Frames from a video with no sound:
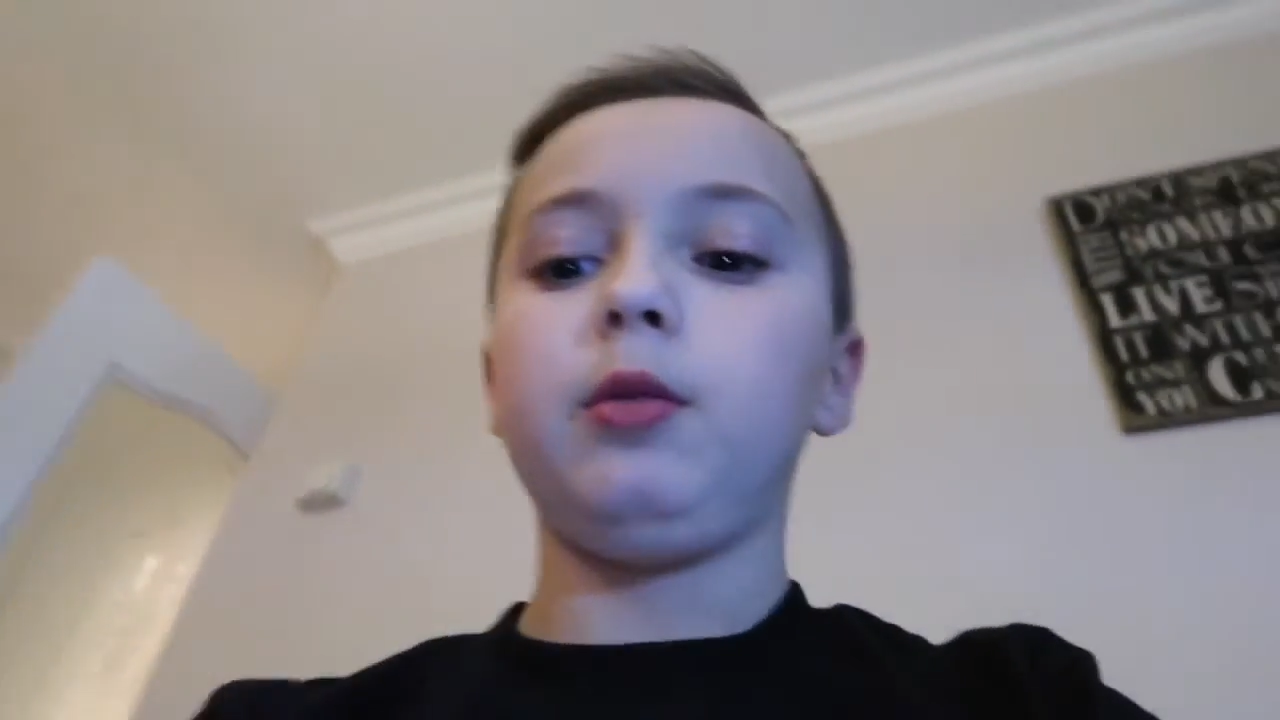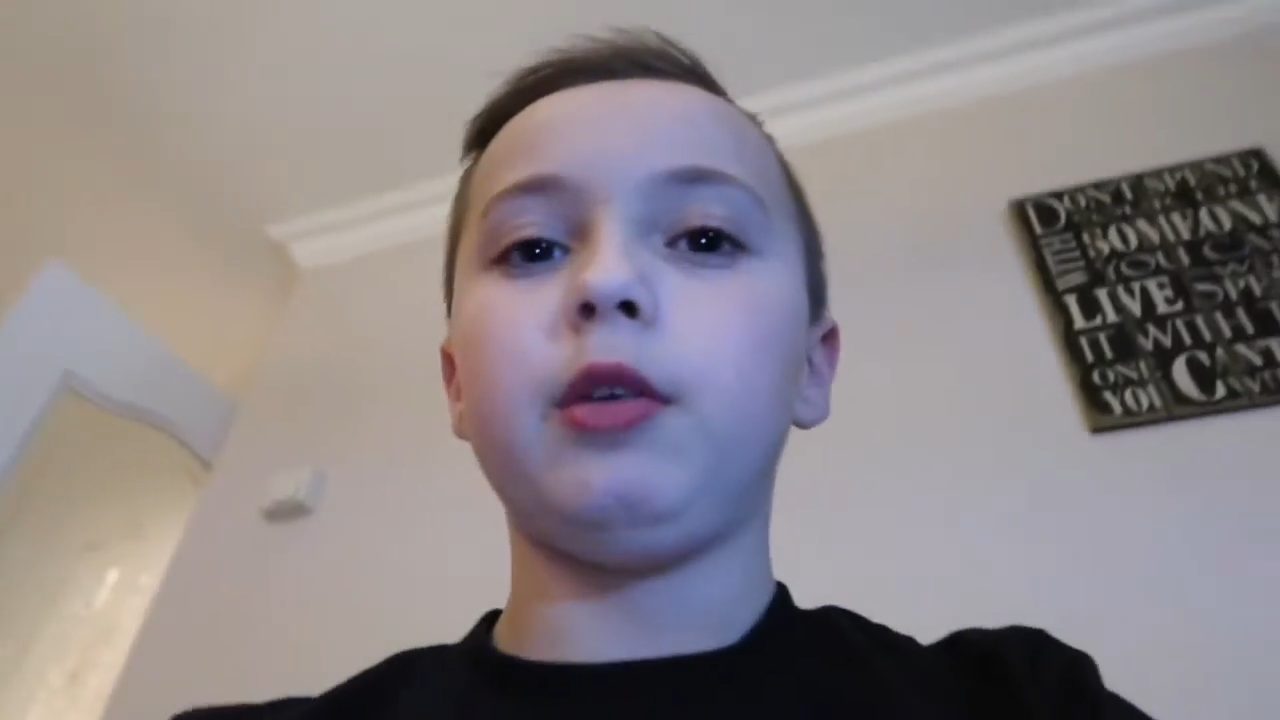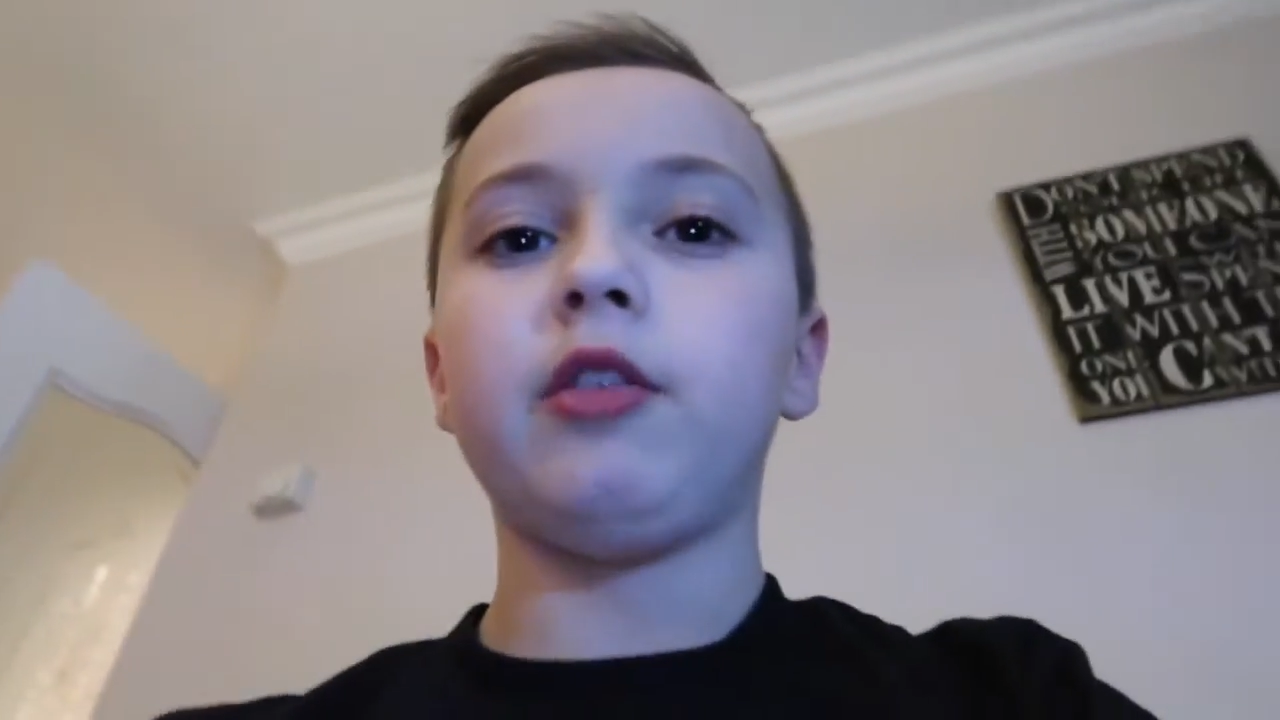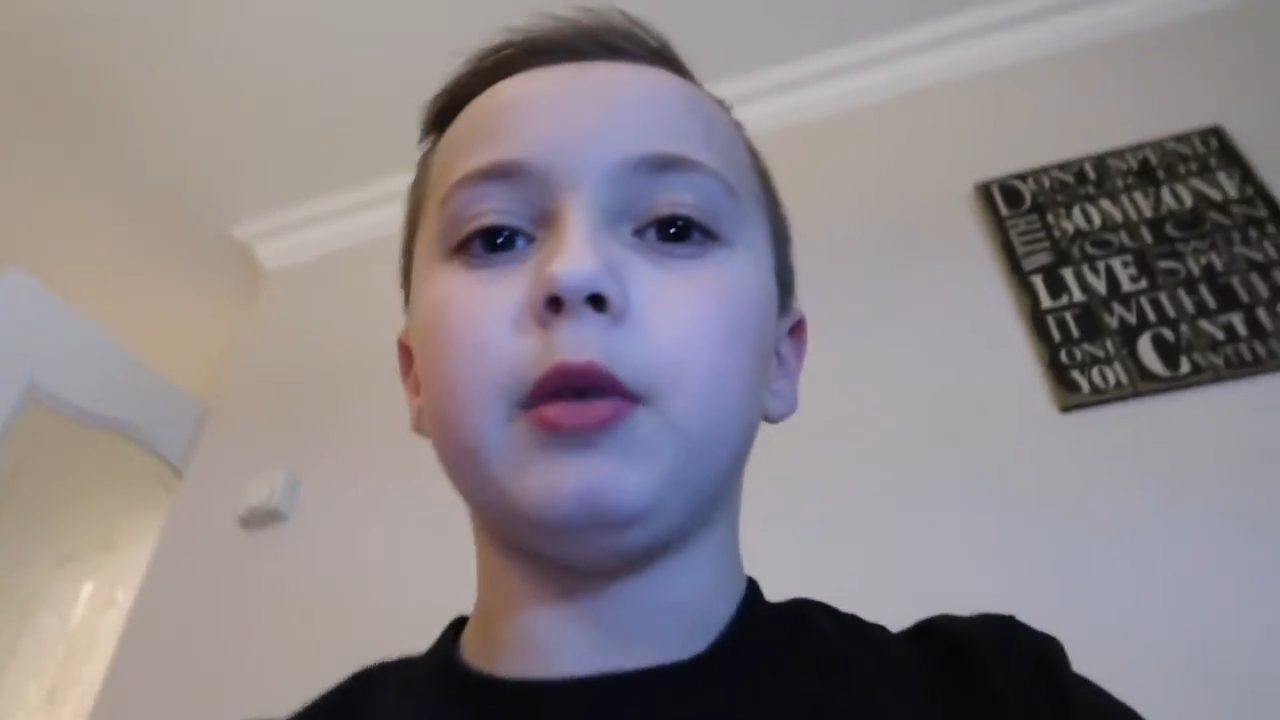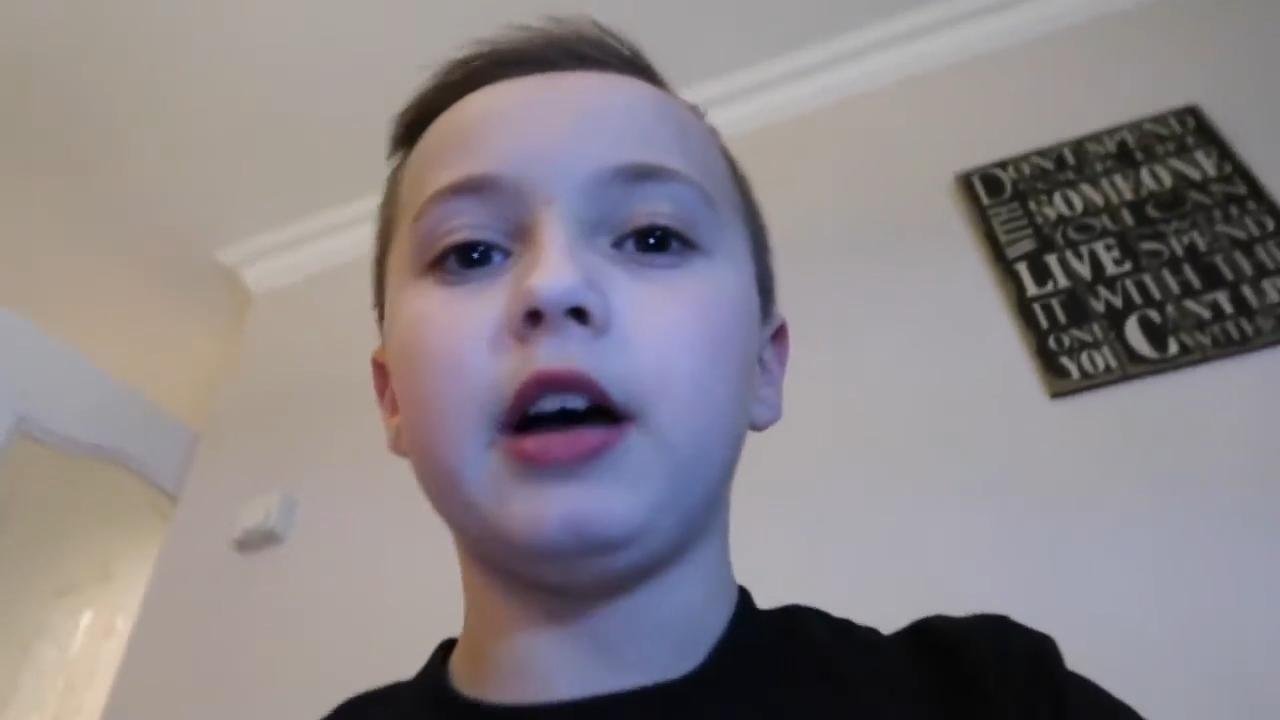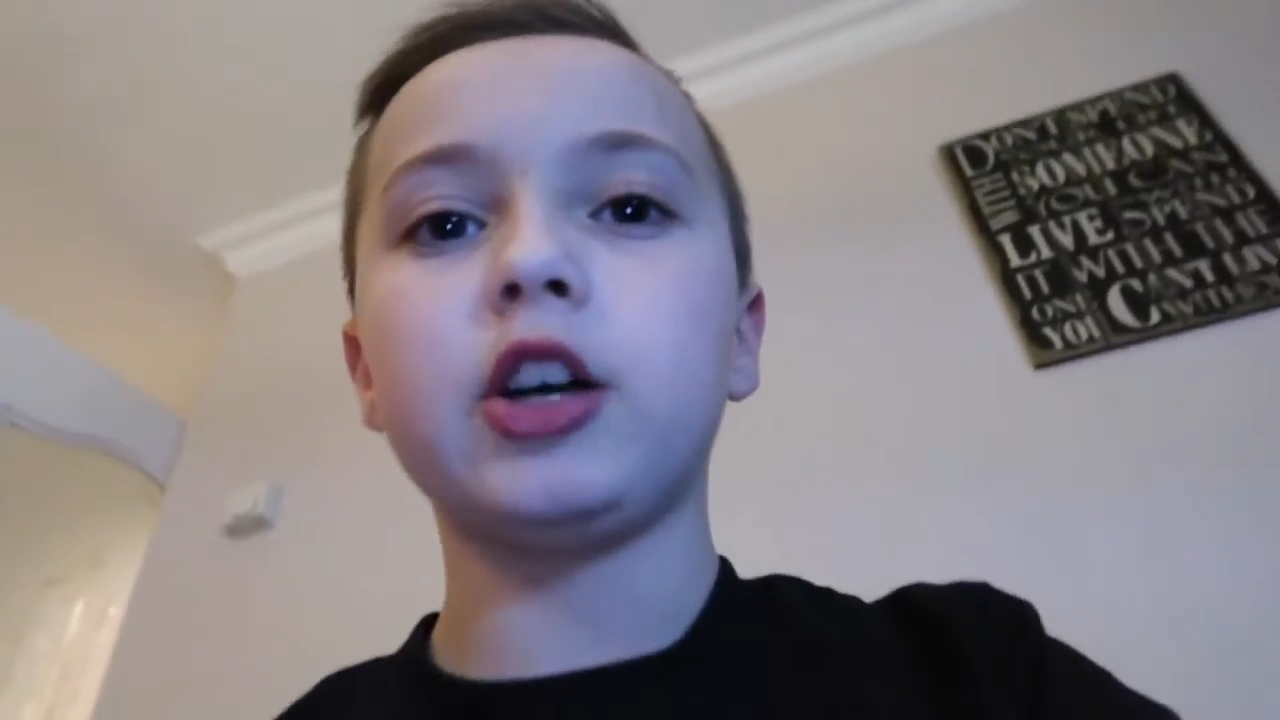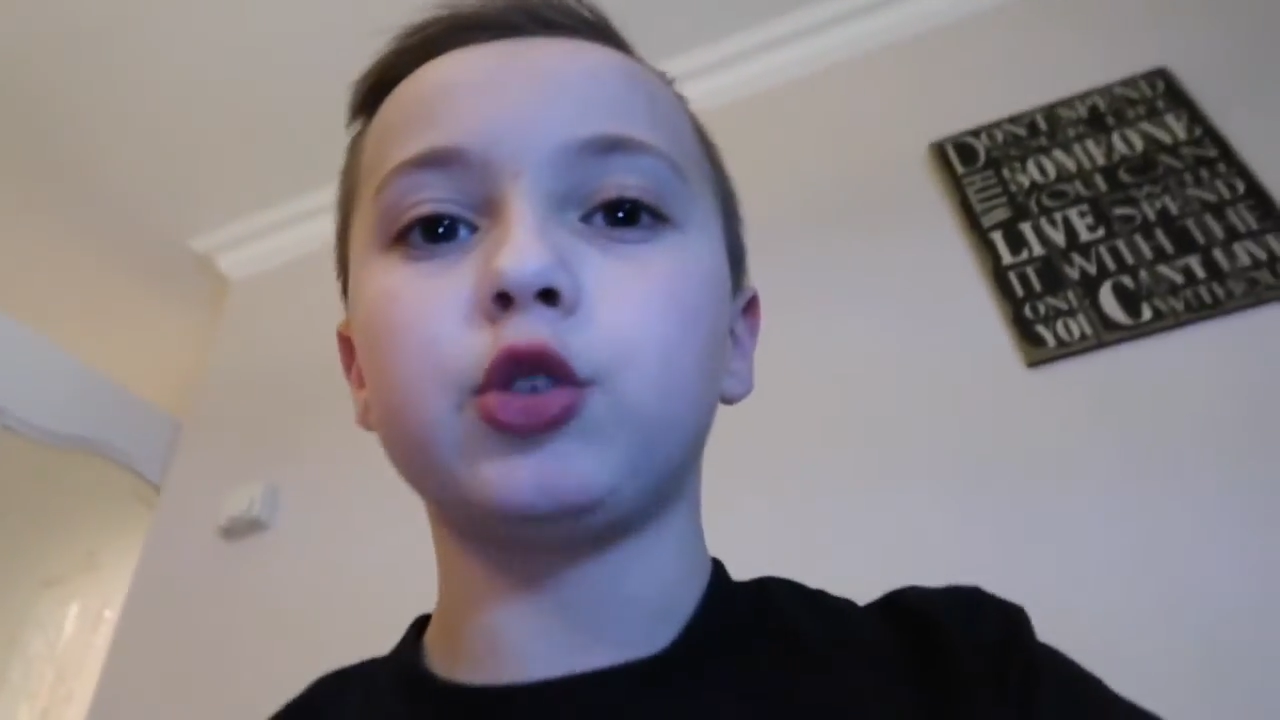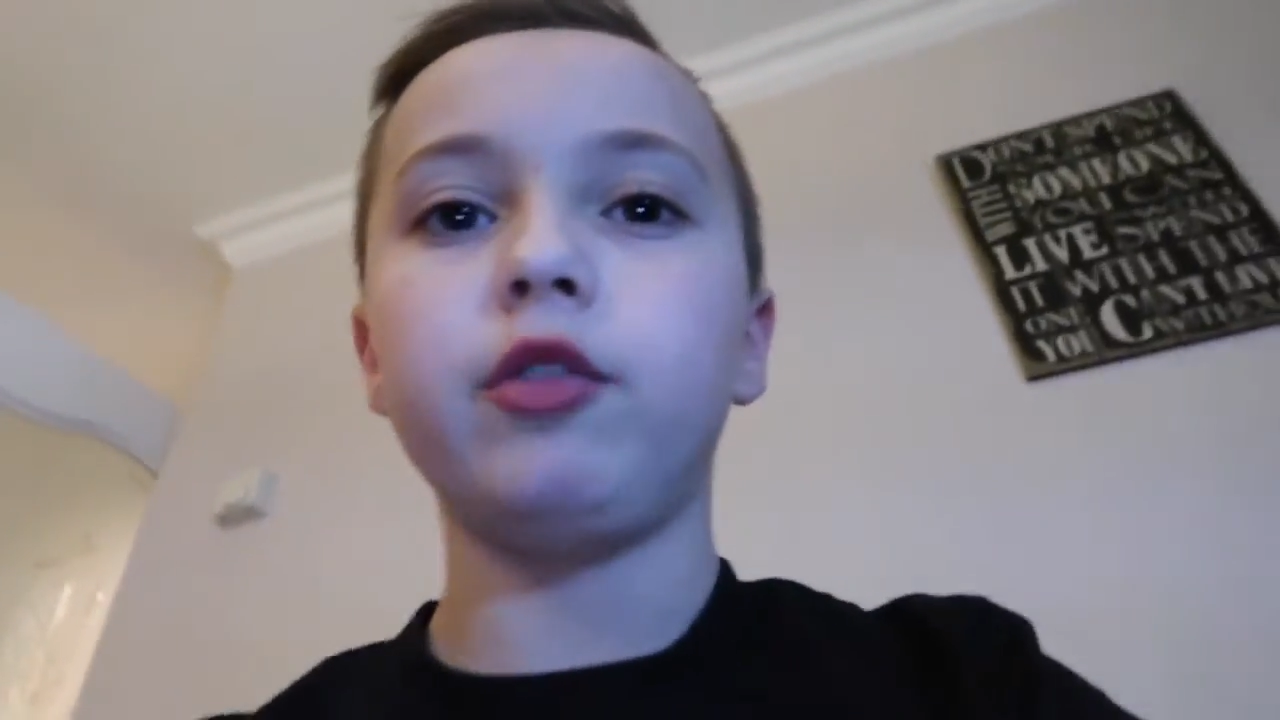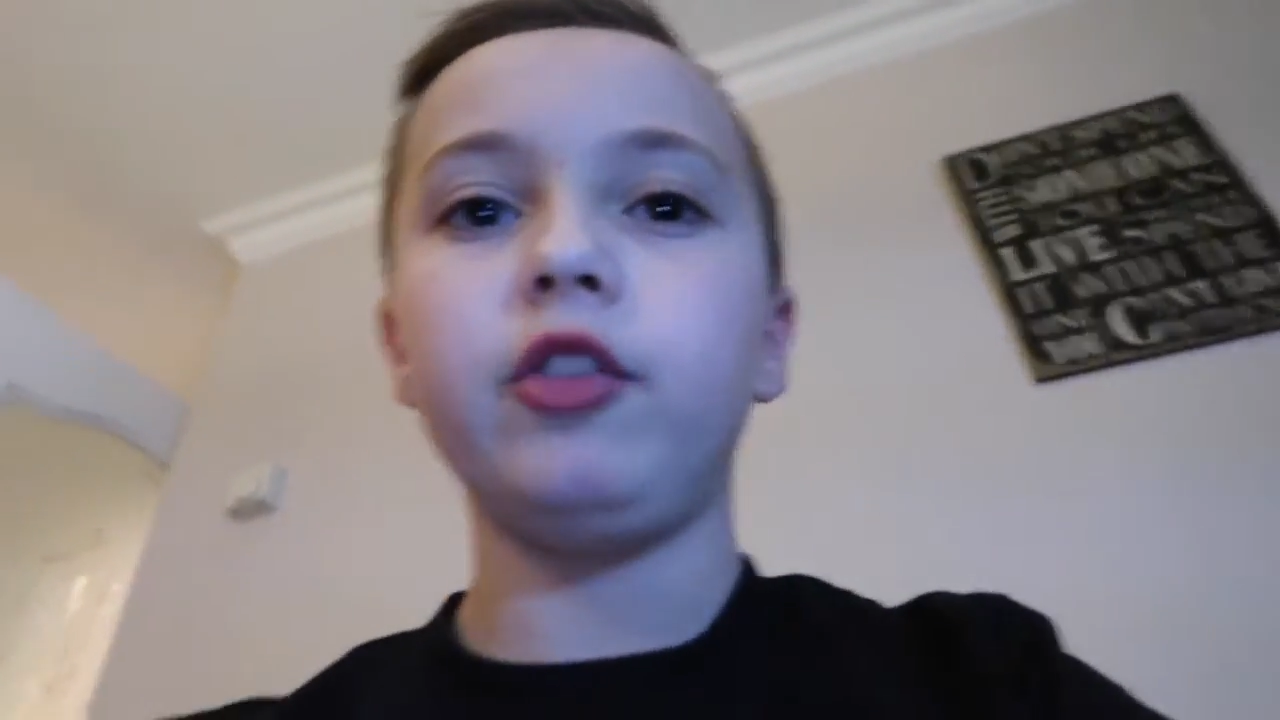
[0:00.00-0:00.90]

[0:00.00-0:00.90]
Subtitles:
with my actual